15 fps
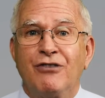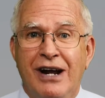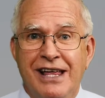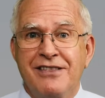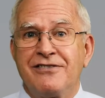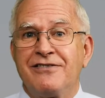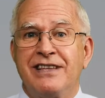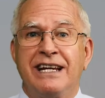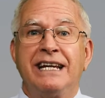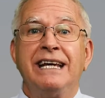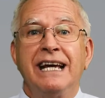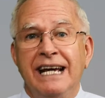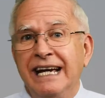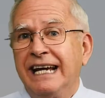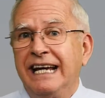rather than
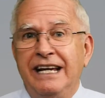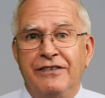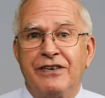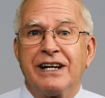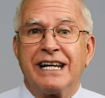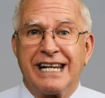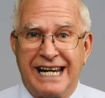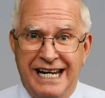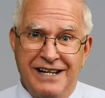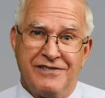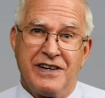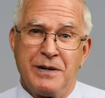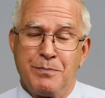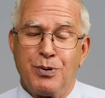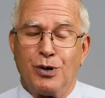even to
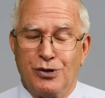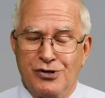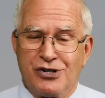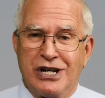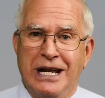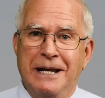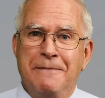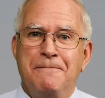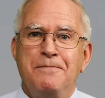give in person.